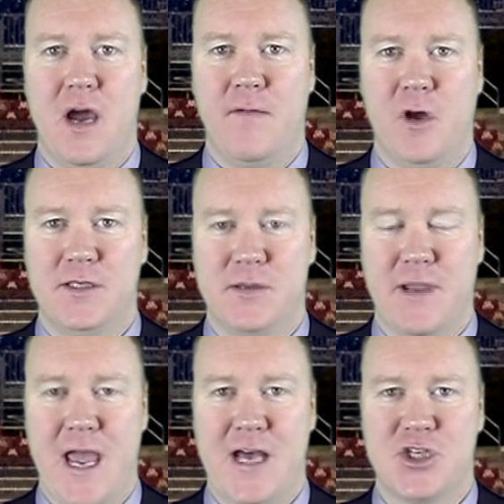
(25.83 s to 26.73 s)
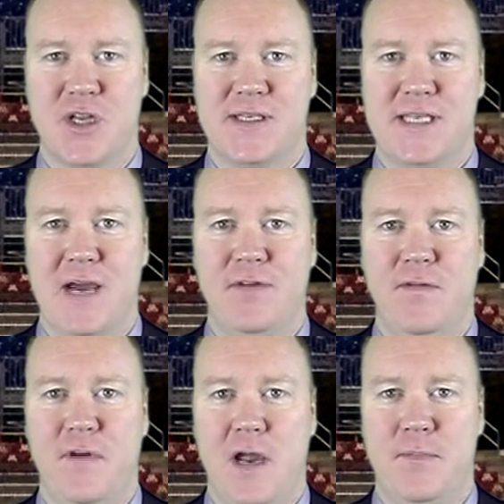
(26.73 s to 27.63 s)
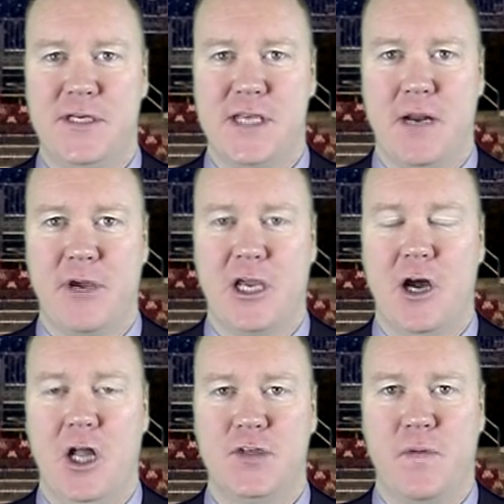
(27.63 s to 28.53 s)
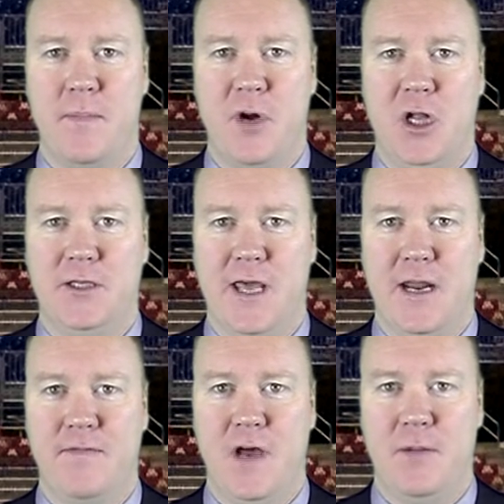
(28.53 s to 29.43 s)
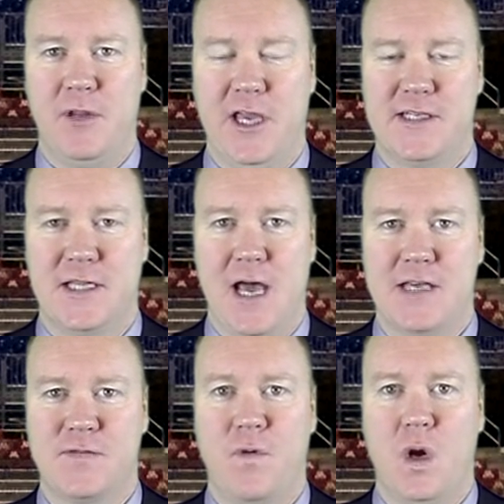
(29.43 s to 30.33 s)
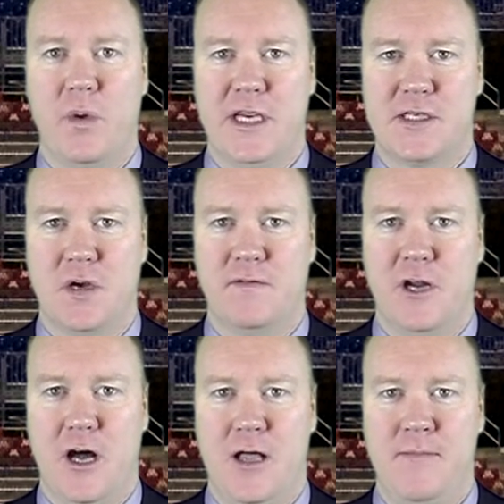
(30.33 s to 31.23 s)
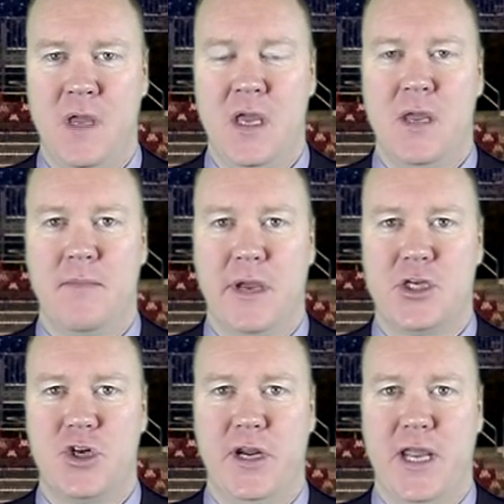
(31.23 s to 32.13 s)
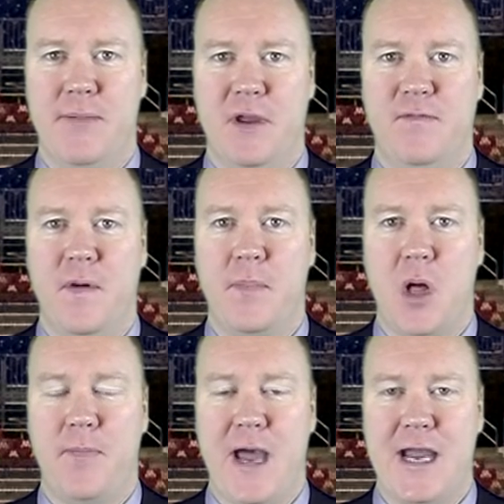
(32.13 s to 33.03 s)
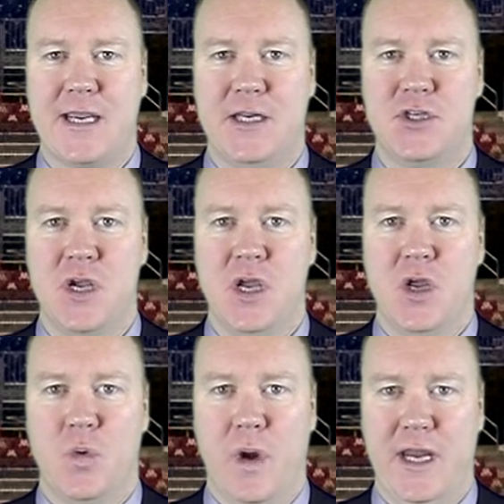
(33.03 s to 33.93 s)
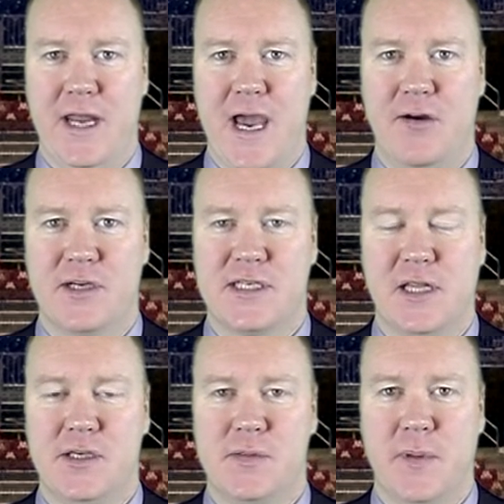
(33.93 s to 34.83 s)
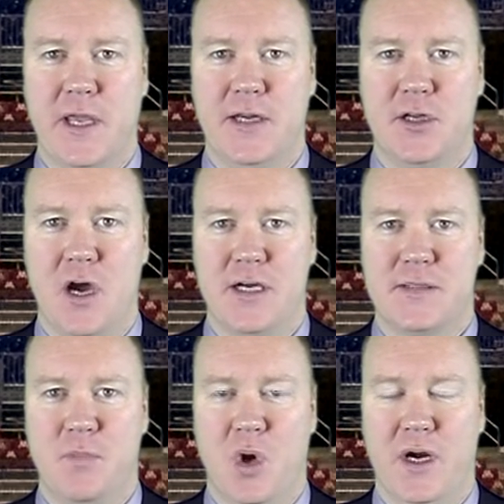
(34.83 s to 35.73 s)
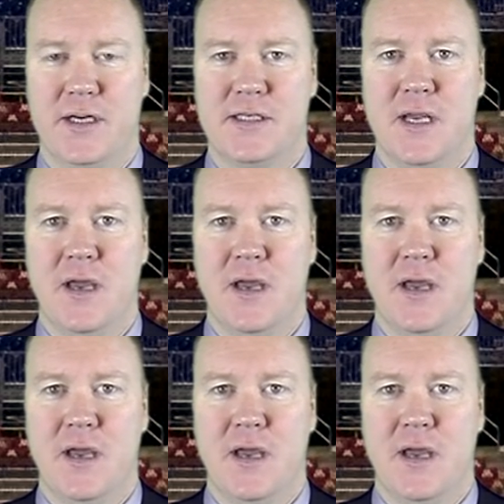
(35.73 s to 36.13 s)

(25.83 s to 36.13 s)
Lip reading: I've also cashed 75% of my college football and NFL plays the last 4 weeks overall. Make sure you get my football package right now exclusively at Doc Sports.